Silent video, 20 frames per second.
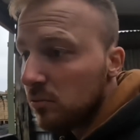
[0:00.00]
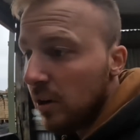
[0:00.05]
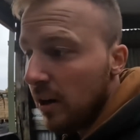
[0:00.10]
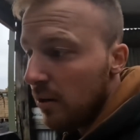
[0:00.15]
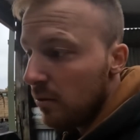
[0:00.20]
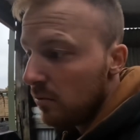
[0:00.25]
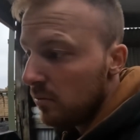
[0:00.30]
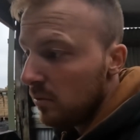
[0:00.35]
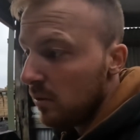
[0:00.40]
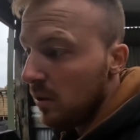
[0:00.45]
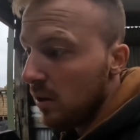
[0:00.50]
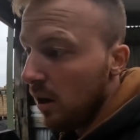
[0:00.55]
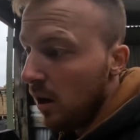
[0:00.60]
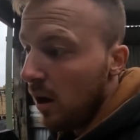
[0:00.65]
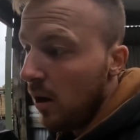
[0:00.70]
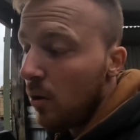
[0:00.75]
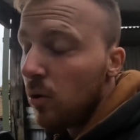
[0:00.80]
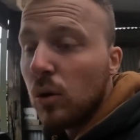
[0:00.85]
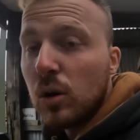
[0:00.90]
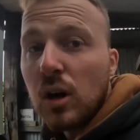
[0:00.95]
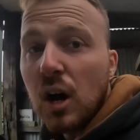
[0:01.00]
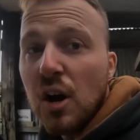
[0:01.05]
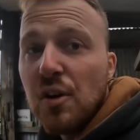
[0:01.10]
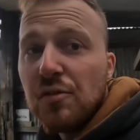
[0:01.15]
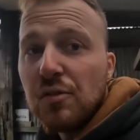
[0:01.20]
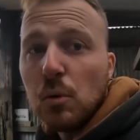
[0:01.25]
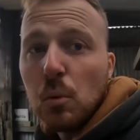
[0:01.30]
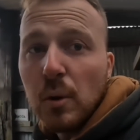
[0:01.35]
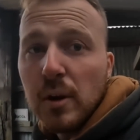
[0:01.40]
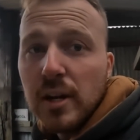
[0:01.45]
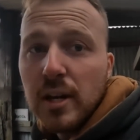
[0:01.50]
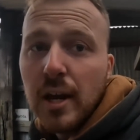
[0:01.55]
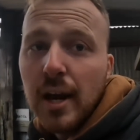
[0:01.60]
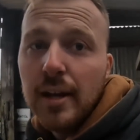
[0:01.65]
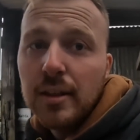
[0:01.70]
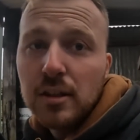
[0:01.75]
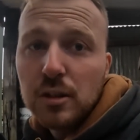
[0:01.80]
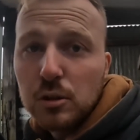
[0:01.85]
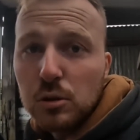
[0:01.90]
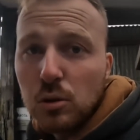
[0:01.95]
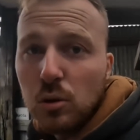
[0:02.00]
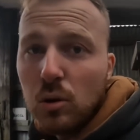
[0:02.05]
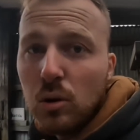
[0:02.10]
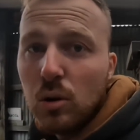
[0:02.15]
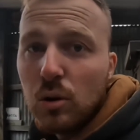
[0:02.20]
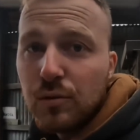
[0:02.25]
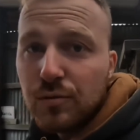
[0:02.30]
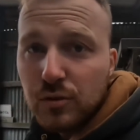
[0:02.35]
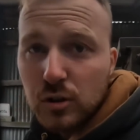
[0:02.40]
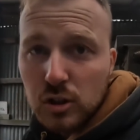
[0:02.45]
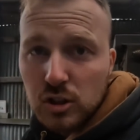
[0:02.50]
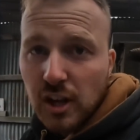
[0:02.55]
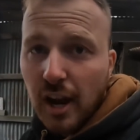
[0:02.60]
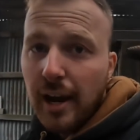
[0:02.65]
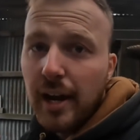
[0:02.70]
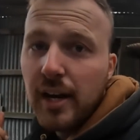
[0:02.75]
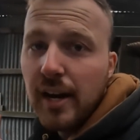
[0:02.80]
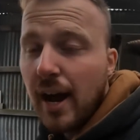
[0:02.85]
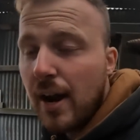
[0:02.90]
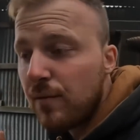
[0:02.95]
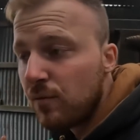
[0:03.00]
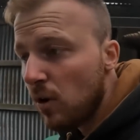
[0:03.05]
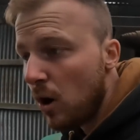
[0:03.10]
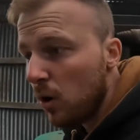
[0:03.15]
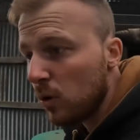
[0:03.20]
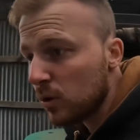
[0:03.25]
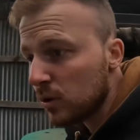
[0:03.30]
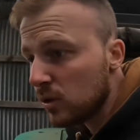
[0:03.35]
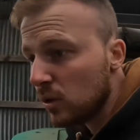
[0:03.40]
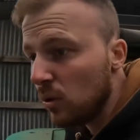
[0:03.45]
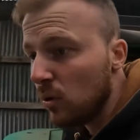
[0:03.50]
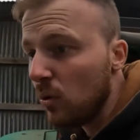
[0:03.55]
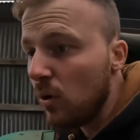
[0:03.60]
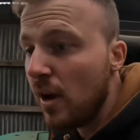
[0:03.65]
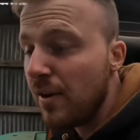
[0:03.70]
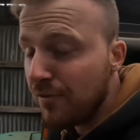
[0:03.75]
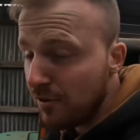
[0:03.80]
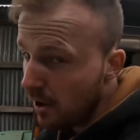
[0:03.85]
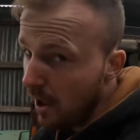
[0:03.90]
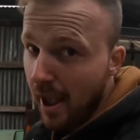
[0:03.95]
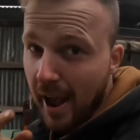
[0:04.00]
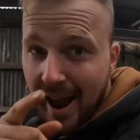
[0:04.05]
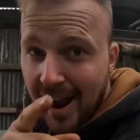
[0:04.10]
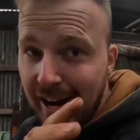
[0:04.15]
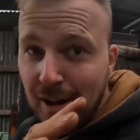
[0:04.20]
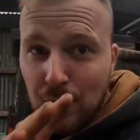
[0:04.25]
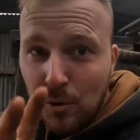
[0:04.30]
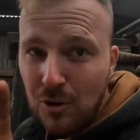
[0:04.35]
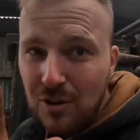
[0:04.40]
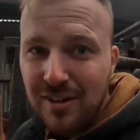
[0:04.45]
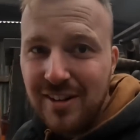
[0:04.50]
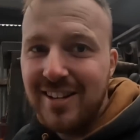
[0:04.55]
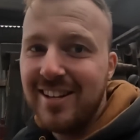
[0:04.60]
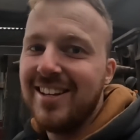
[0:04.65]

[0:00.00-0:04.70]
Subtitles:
well, I'll look over the weekend to try and look for a second-hand roller door. If anyone,